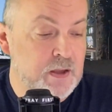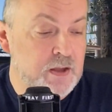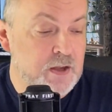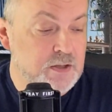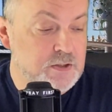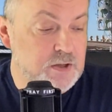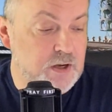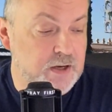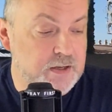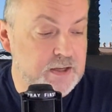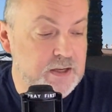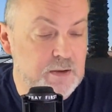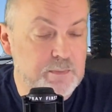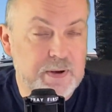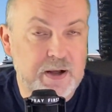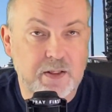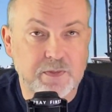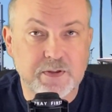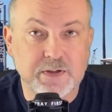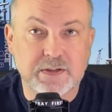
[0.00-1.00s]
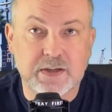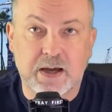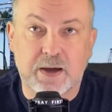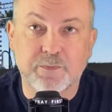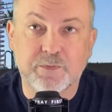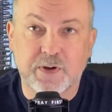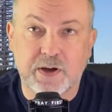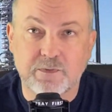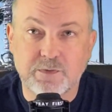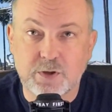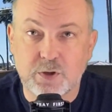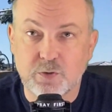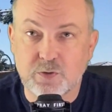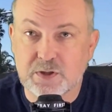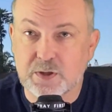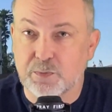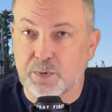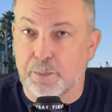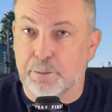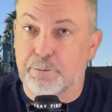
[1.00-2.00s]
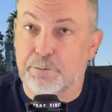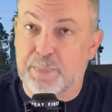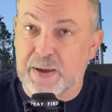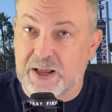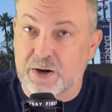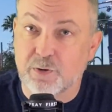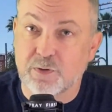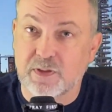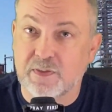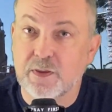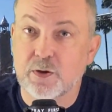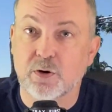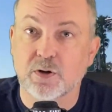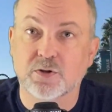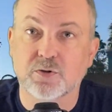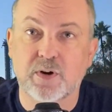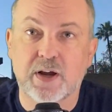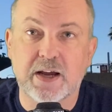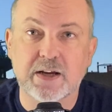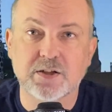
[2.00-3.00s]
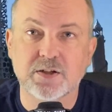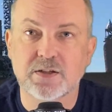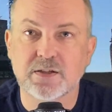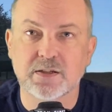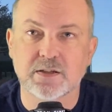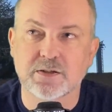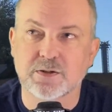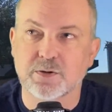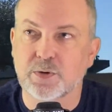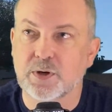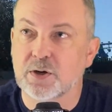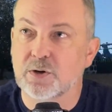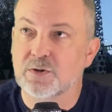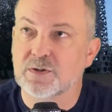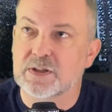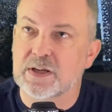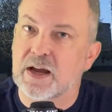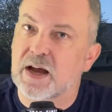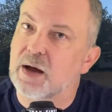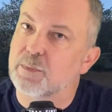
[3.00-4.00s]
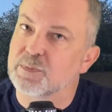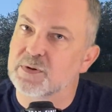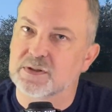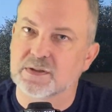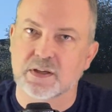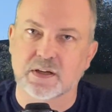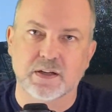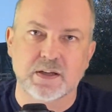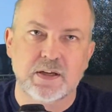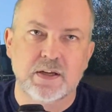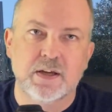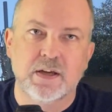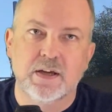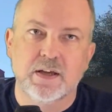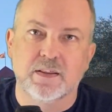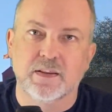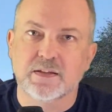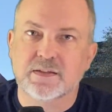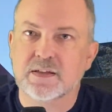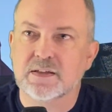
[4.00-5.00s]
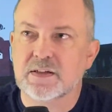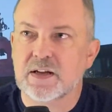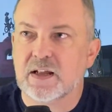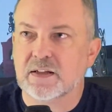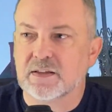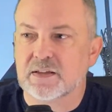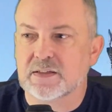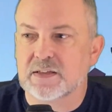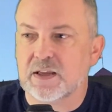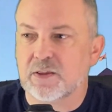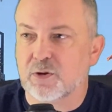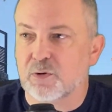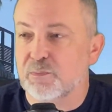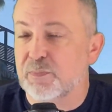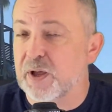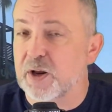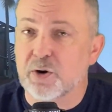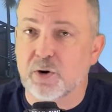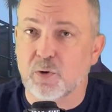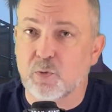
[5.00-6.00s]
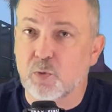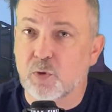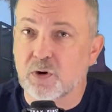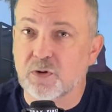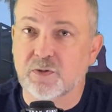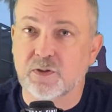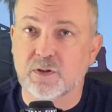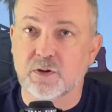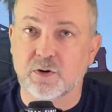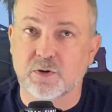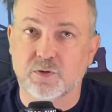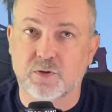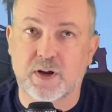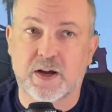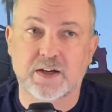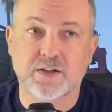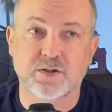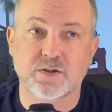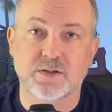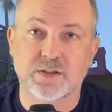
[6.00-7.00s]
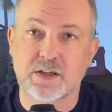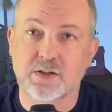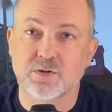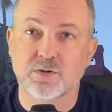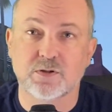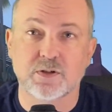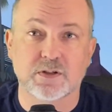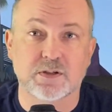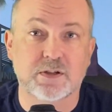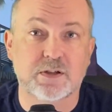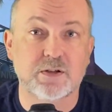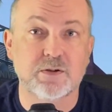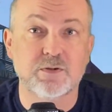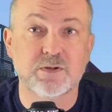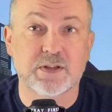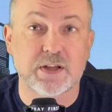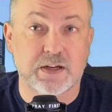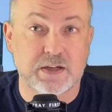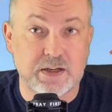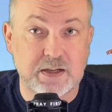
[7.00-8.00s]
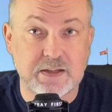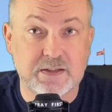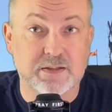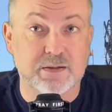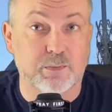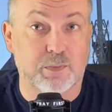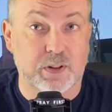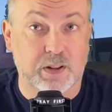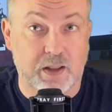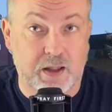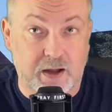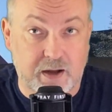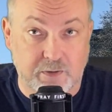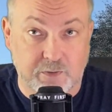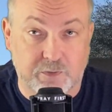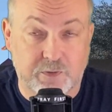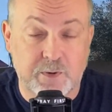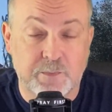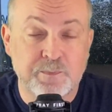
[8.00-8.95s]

talking about the top 5 queues that were better than their attractions, and so here's the opposite. This is not to say they're better or worse than their attractions. These are just queues that need some love,